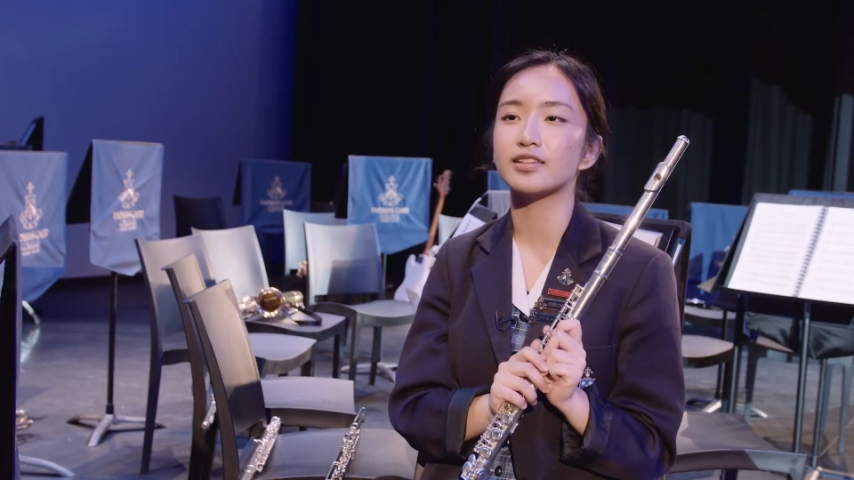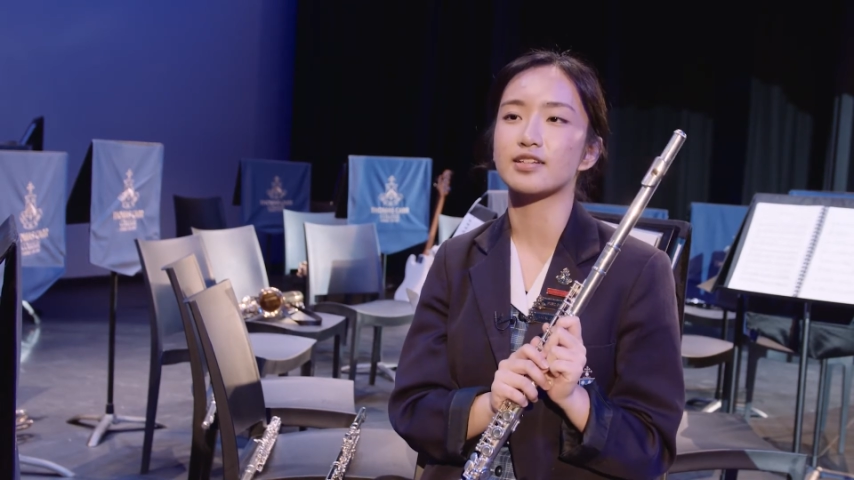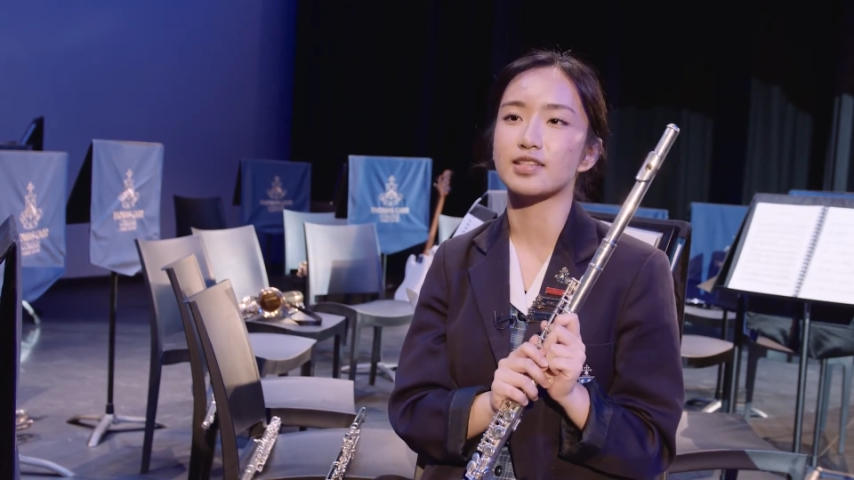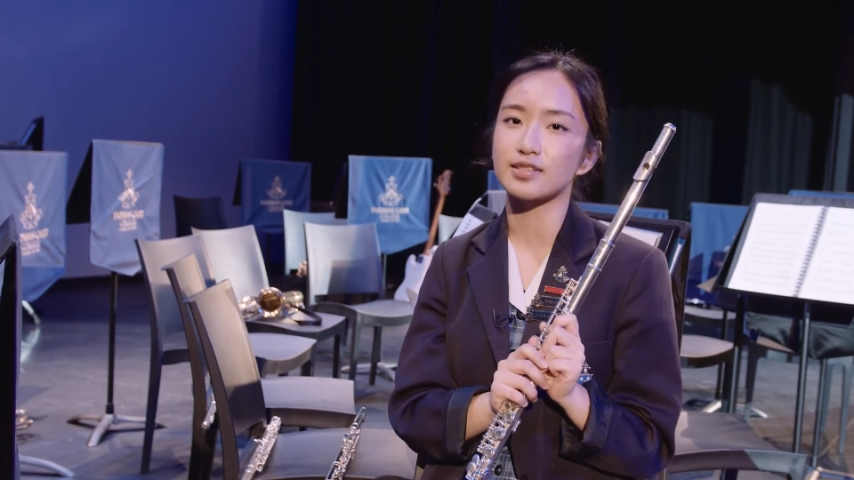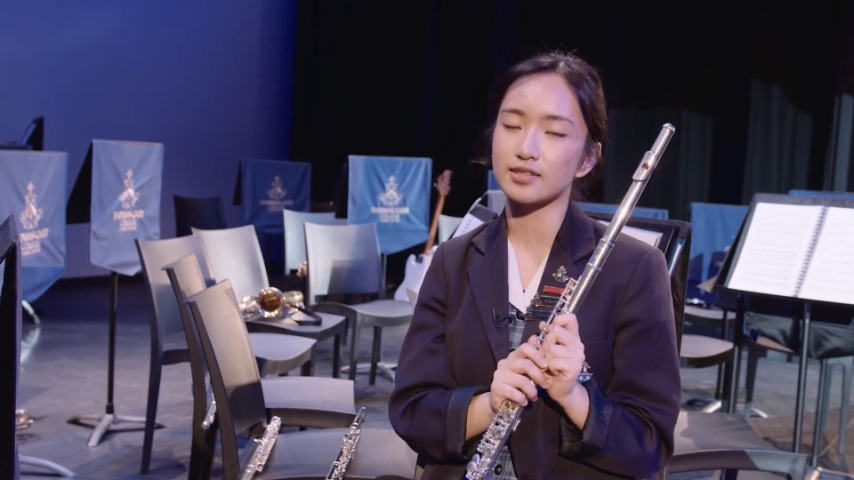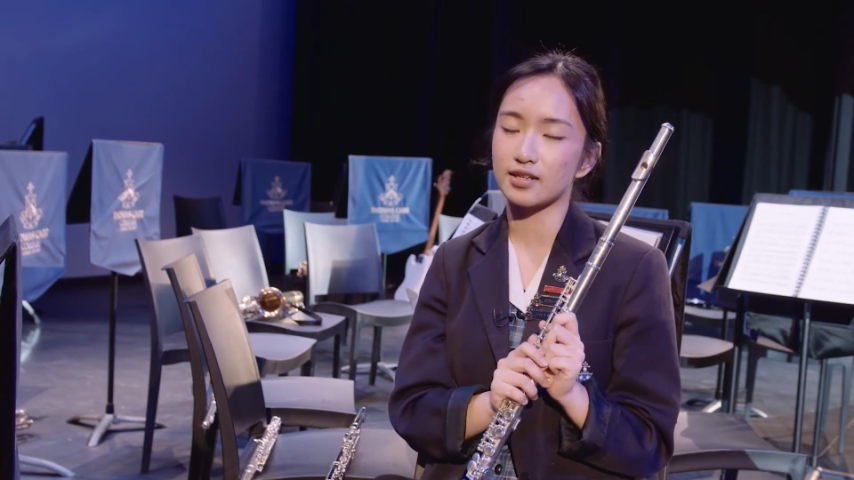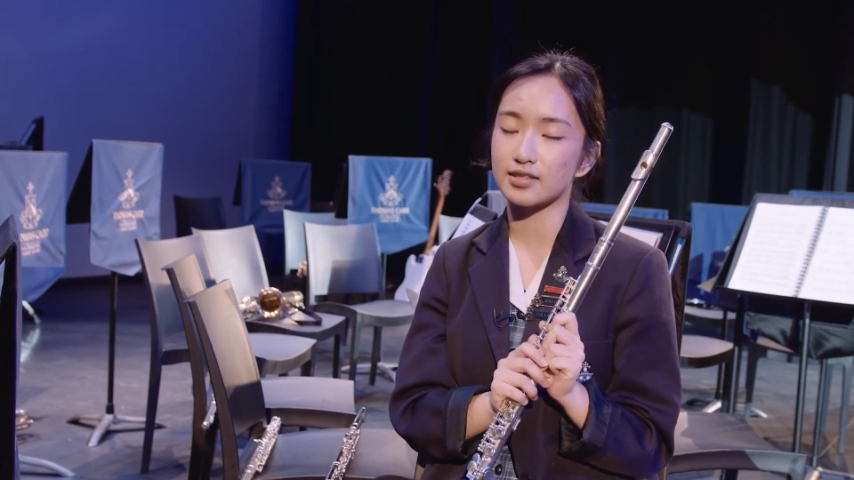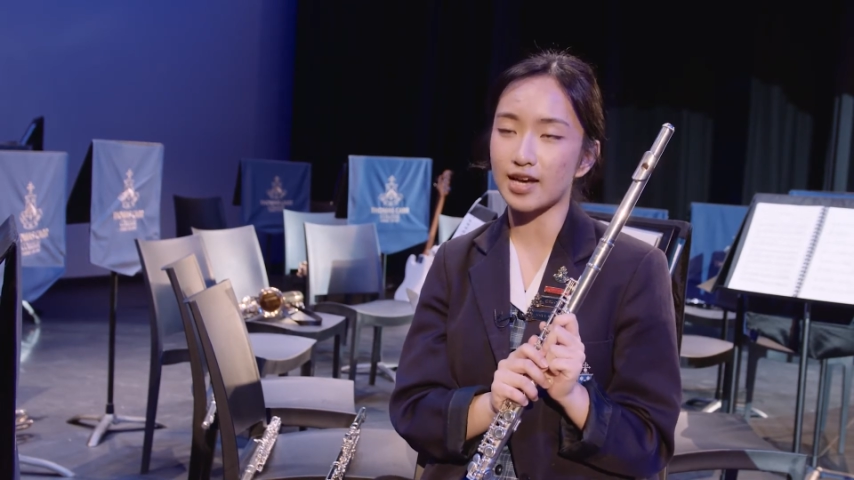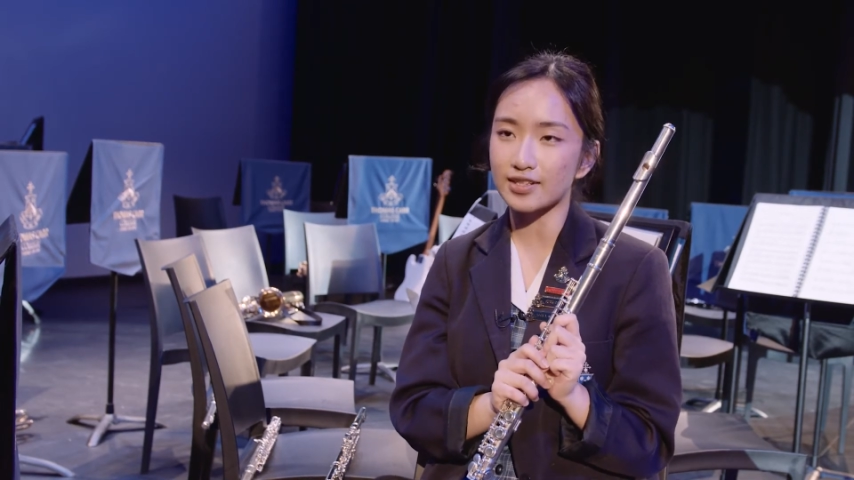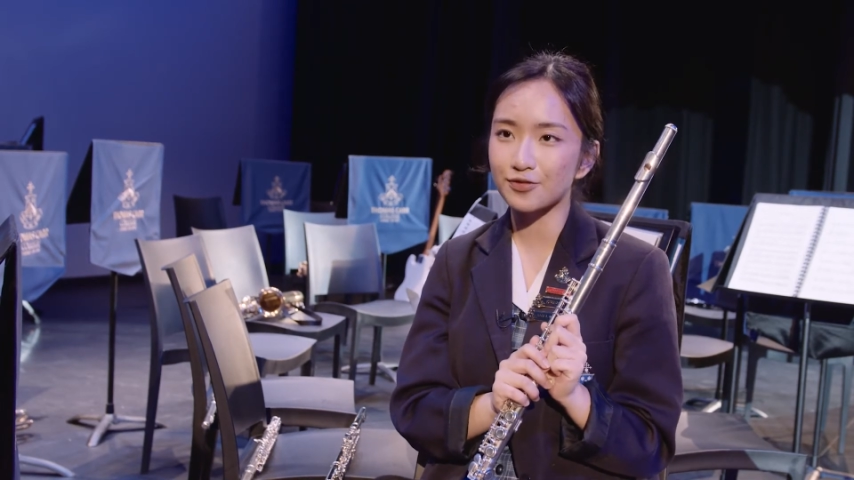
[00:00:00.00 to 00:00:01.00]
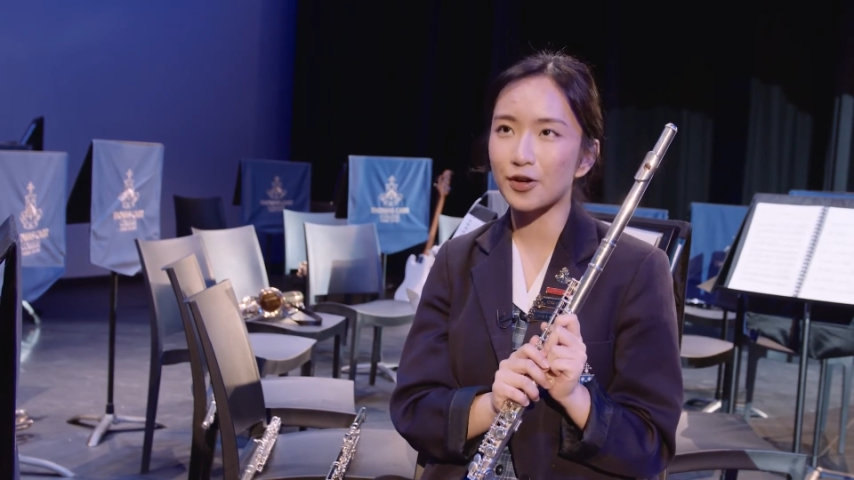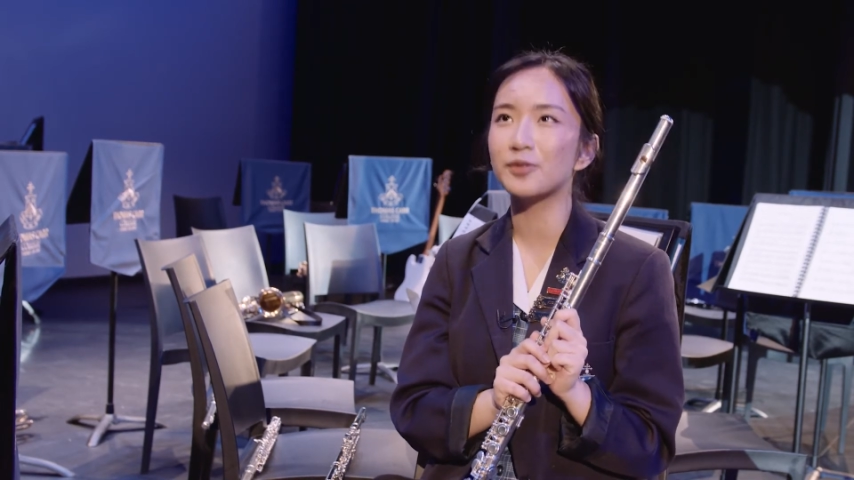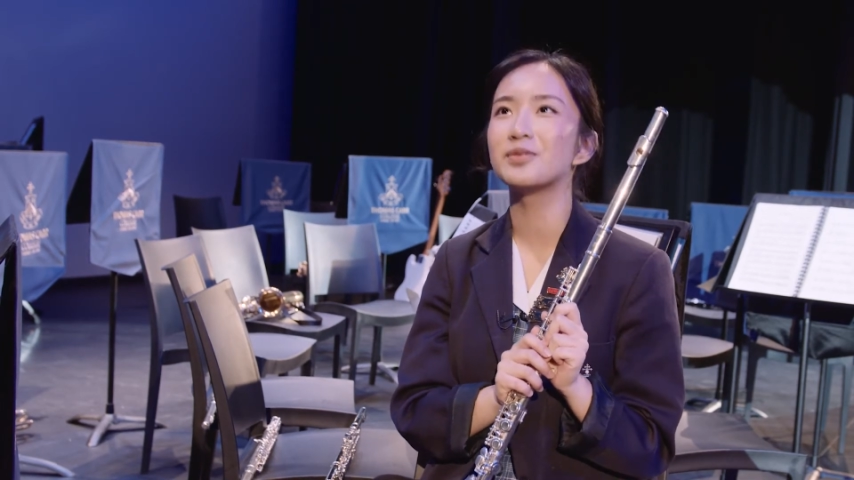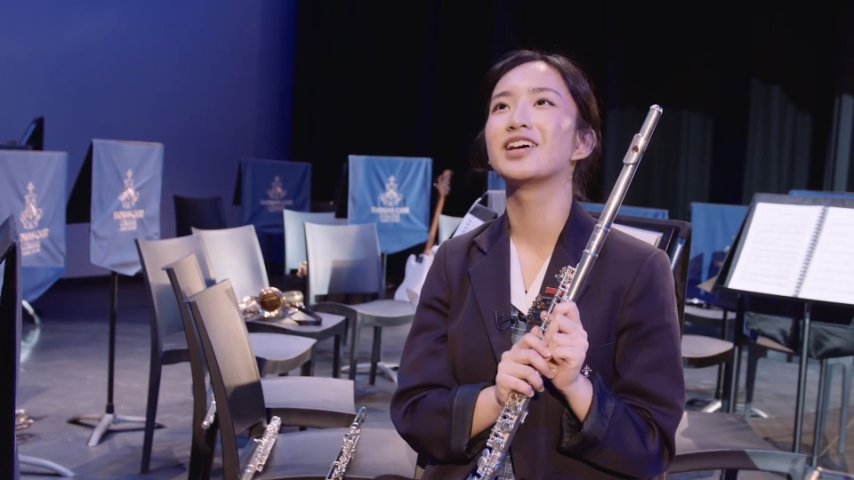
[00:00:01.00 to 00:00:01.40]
there's a saxophone,